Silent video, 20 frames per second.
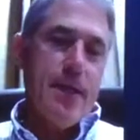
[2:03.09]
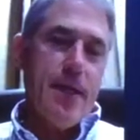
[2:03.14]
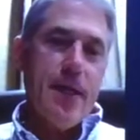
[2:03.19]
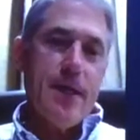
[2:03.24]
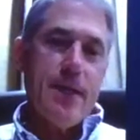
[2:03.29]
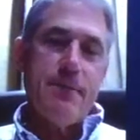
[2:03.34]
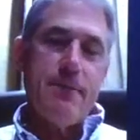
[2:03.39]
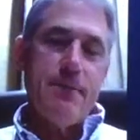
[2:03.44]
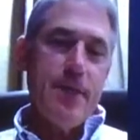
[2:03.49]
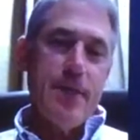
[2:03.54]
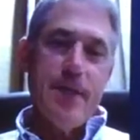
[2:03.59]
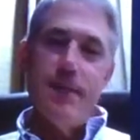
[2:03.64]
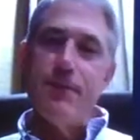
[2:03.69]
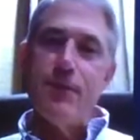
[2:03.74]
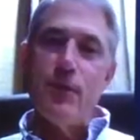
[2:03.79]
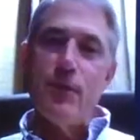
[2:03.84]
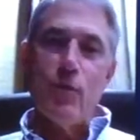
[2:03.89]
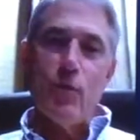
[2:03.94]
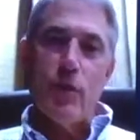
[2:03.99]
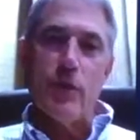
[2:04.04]
I
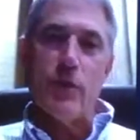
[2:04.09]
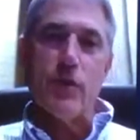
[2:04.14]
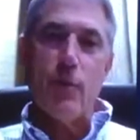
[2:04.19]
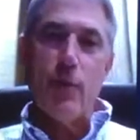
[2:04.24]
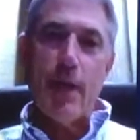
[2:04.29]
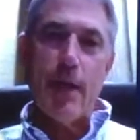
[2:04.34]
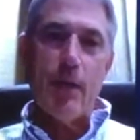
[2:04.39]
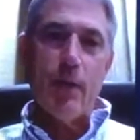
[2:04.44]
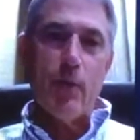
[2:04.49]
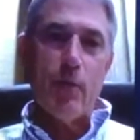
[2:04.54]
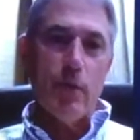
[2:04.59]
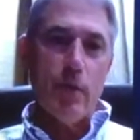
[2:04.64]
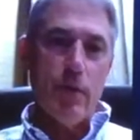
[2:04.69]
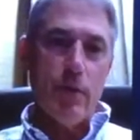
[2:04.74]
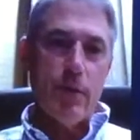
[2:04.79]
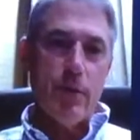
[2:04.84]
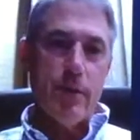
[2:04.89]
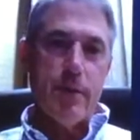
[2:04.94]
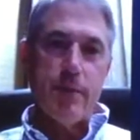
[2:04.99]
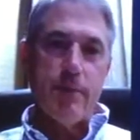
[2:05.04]
lived and worked around the
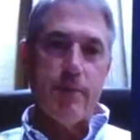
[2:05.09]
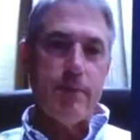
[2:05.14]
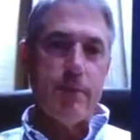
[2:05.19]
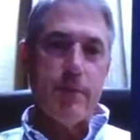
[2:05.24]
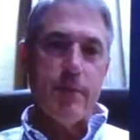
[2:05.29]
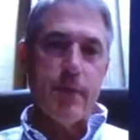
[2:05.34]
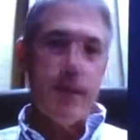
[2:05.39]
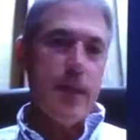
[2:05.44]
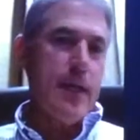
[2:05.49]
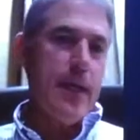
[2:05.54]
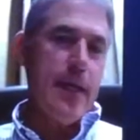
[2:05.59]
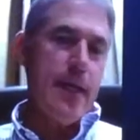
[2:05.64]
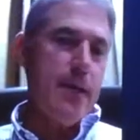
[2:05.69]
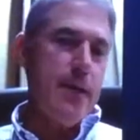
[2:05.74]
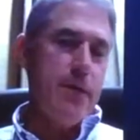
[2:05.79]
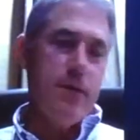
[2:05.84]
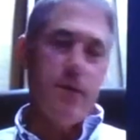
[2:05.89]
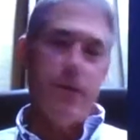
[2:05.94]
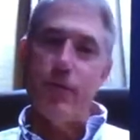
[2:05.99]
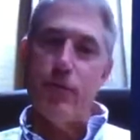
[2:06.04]
world, and I had
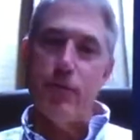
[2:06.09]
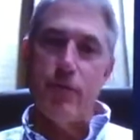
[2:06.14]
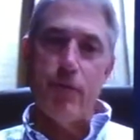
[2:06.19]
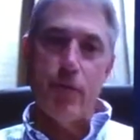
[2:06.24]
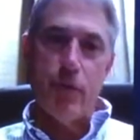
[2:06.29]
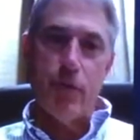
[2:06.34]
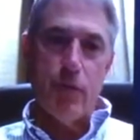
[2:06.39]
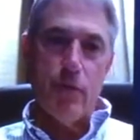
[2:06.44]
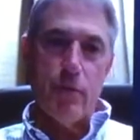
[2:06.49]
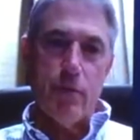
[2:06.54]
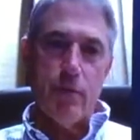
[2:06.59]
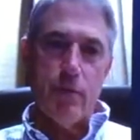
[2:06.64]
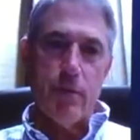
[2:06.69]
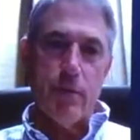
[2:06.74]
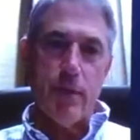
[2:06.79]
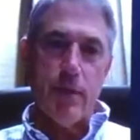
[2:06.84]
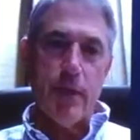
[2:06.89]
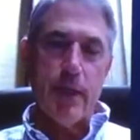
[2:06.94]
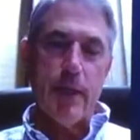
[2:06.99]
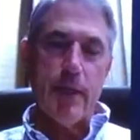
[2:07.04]
a different view,
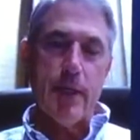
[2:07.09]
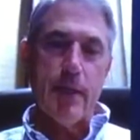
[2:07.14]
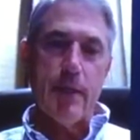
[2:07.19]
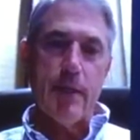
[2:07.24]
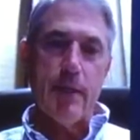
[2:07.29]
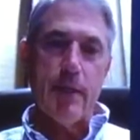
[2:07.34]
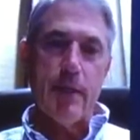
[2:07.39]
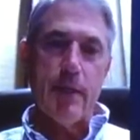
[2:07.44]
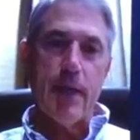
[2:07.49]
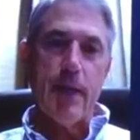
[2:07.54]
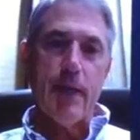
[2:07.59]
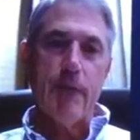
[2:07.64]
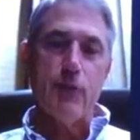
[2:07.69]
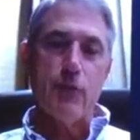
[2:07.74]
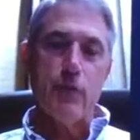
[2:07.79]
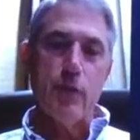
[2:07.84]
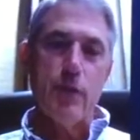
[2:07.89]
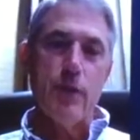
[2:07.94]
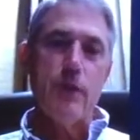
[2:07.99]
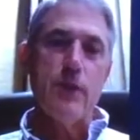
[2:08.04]
and I
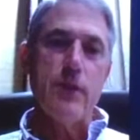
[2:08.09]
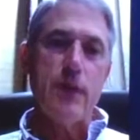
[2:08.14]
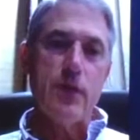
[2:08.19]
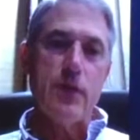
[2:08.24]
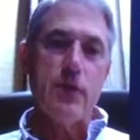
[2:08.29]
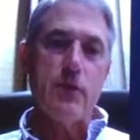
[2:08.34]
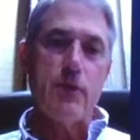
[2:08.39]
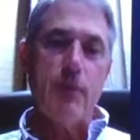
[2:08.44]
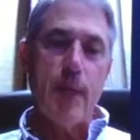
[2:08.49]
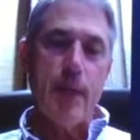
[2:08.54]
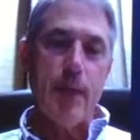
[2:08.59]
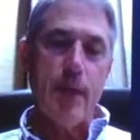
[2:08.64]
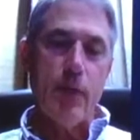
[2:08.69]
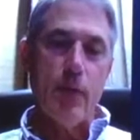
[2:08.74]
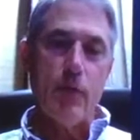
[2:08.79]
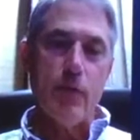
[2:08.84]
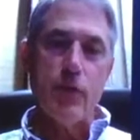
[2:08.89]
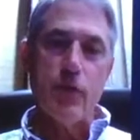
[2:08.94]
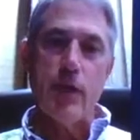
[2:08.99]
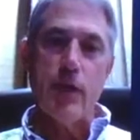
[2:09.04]
was really touched by a
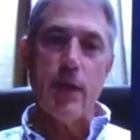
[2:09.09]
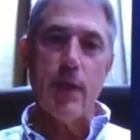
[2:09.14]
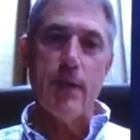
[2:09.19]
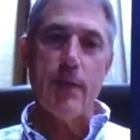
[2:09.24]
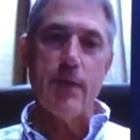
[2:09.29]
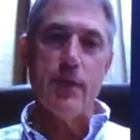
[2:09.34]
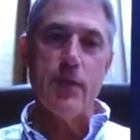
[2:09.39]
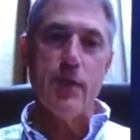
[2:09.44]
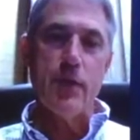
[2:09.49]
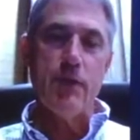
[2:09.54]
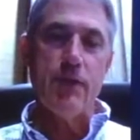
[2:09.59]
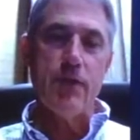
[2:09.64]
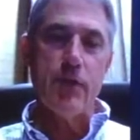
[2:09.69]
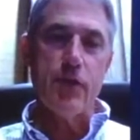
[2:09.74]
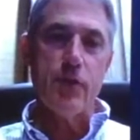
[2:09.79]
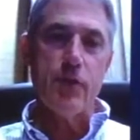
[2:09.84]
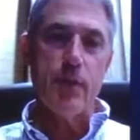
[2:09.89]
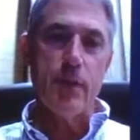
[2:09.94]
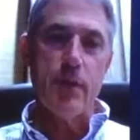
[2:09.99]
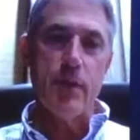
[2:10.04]
close colleague, Jay
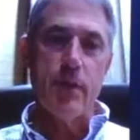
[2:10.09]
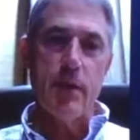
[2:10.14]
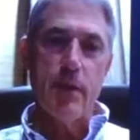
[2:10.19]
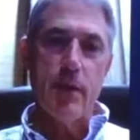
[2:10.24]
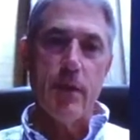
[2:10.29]
Fishman,